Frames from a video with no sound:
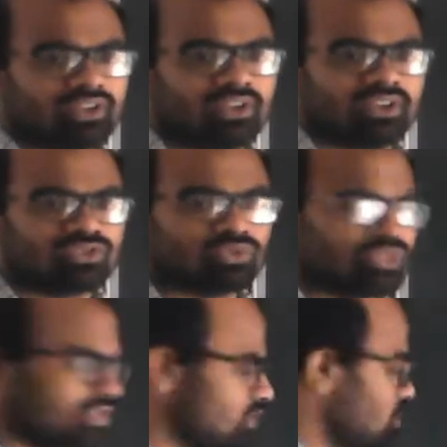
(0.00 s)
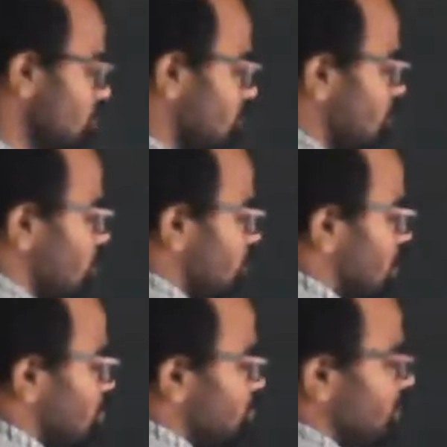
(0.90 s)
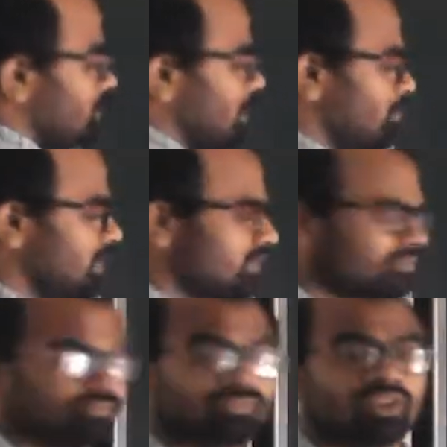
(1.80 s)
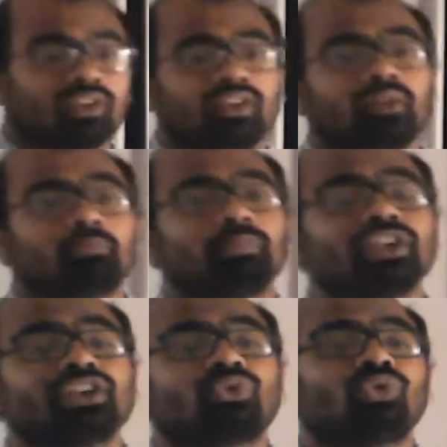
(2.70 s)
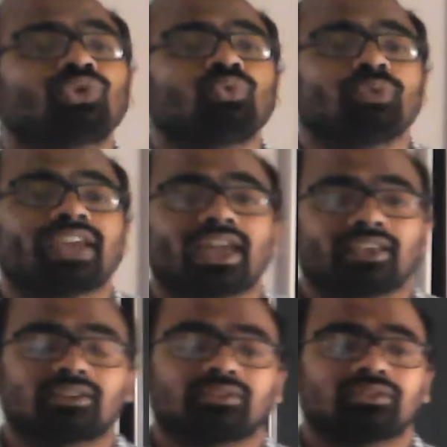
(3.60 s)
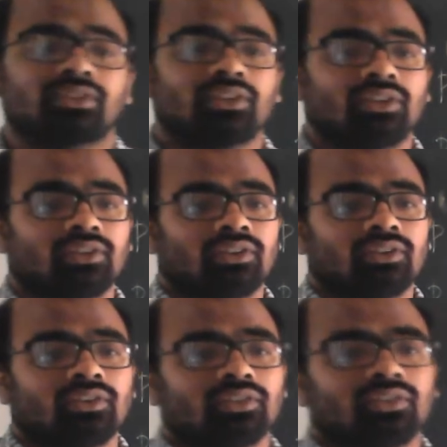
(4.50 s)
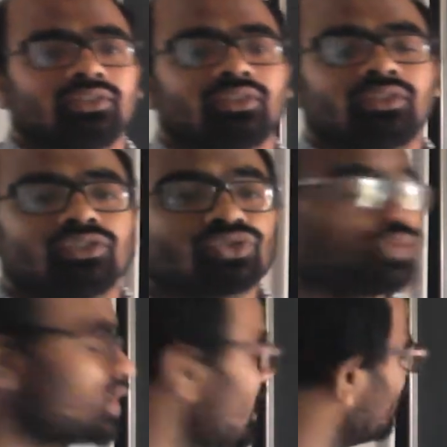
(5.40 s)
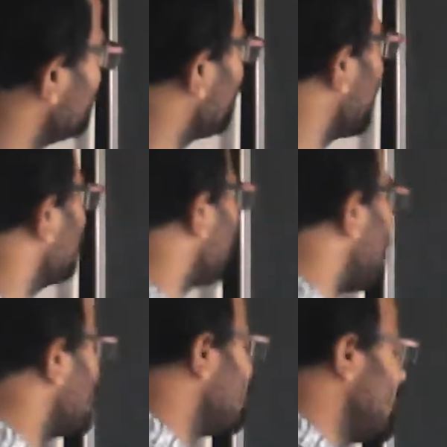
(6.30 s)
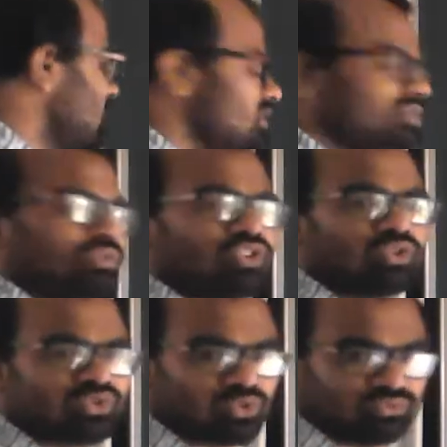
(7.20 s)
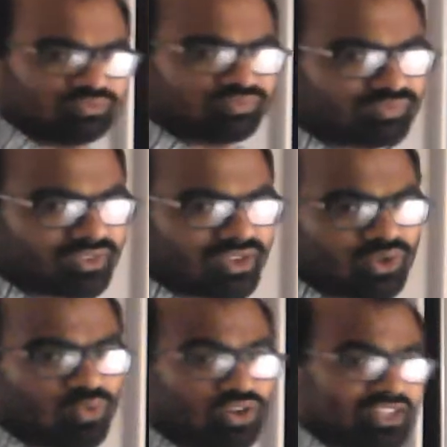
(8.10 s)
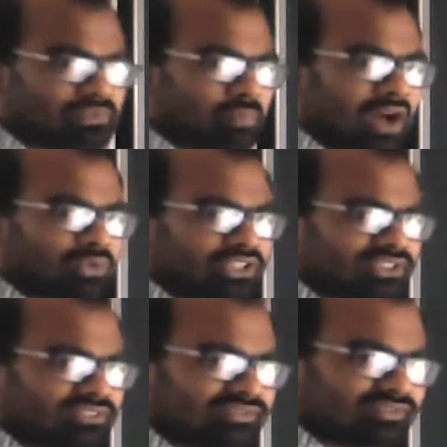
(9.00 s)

So this is also formula you should remember. P equal to VI. So you can define power by this one also. What is power?